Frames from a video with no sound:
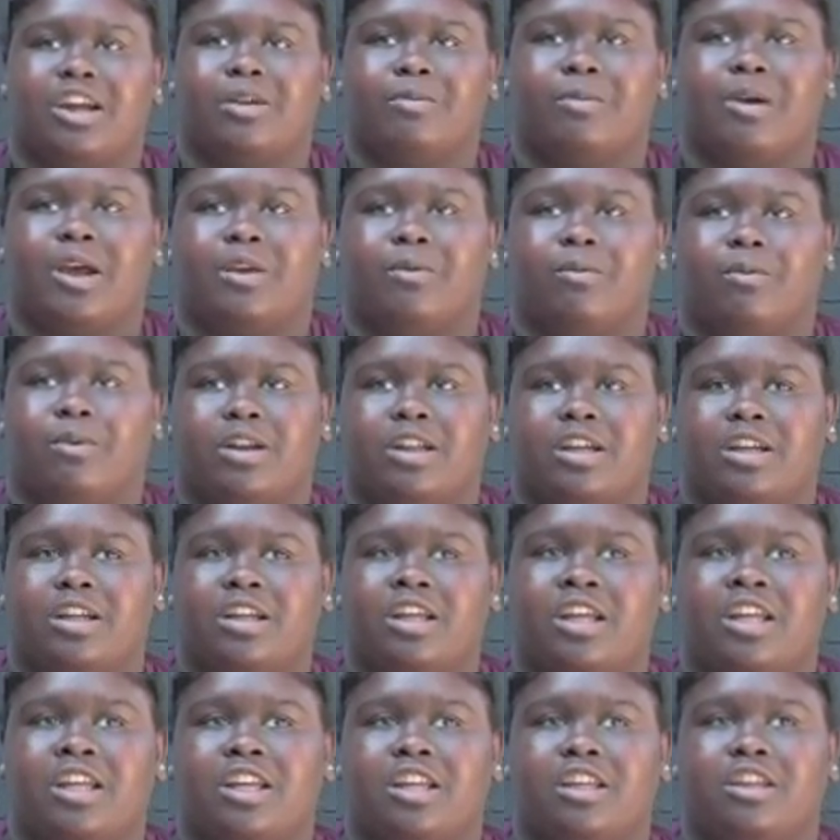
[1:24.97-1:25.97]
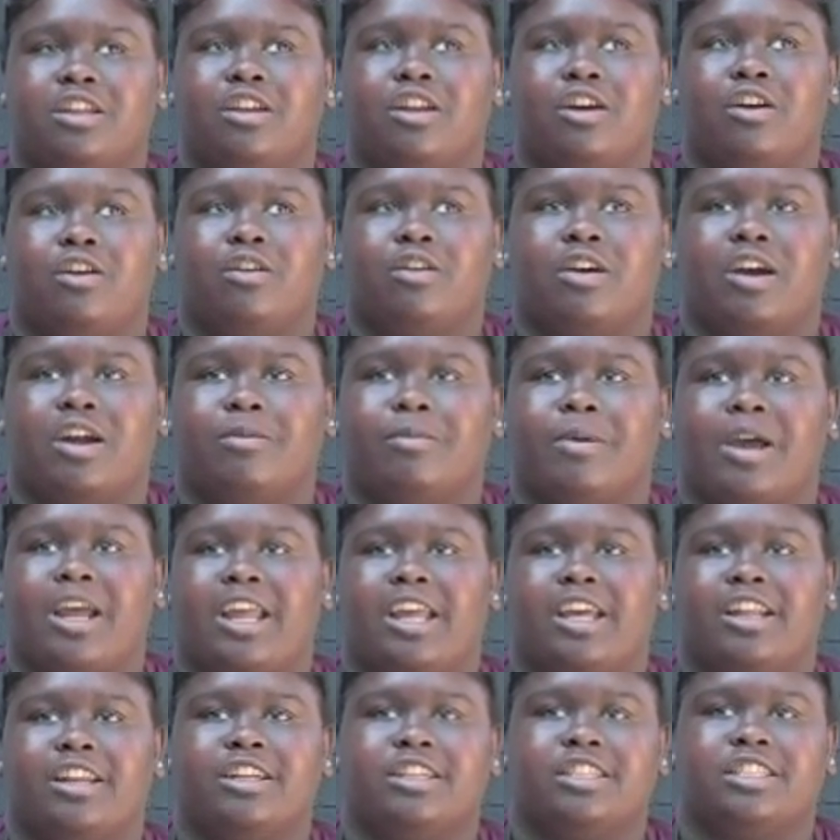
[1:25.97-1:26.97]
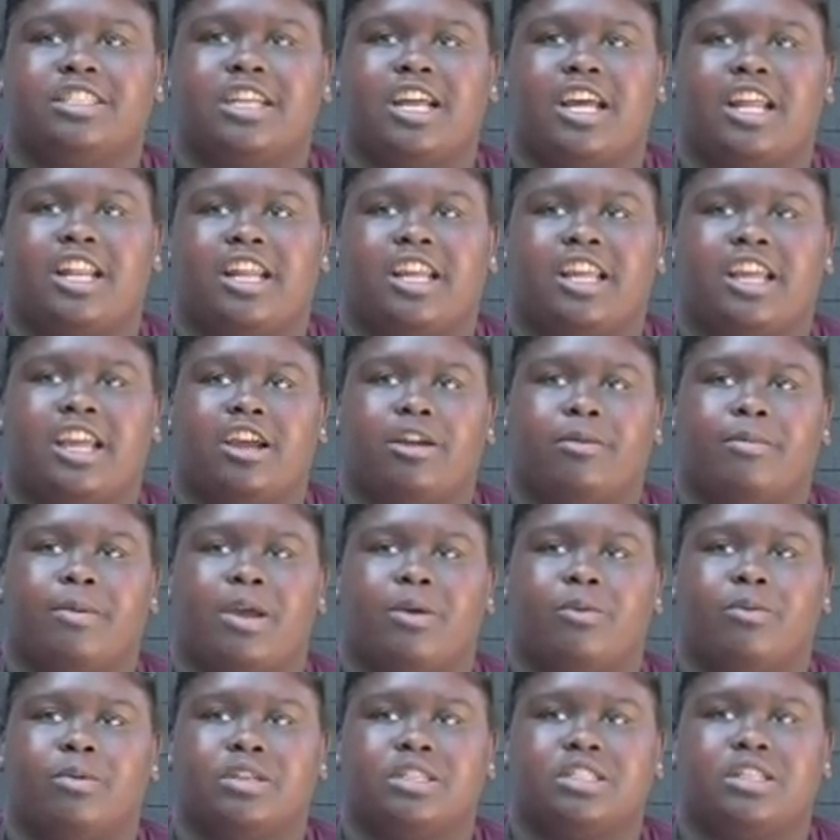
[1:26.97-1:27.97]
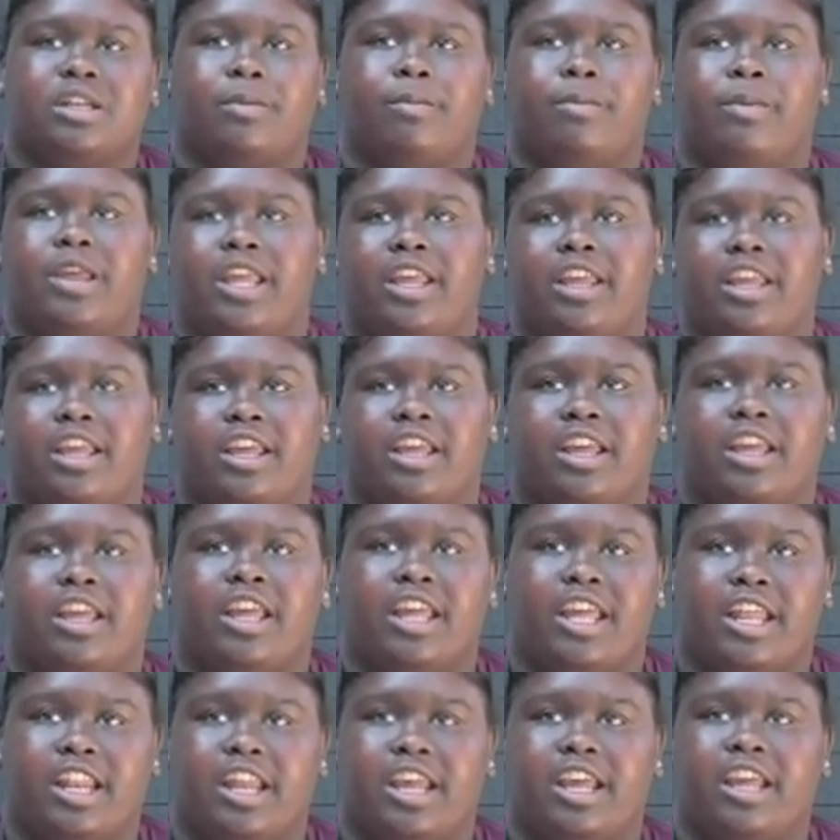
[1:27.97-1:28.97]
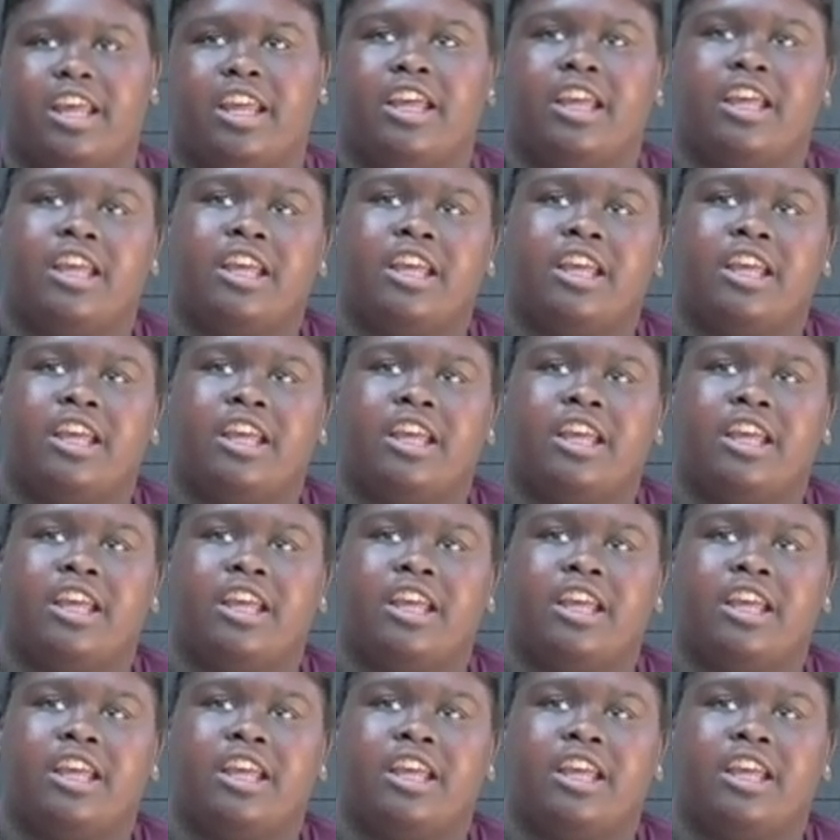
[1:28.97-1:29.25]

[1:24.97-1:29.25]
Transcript: Everybody want to, everybody energetic. Everybody wants to be in it.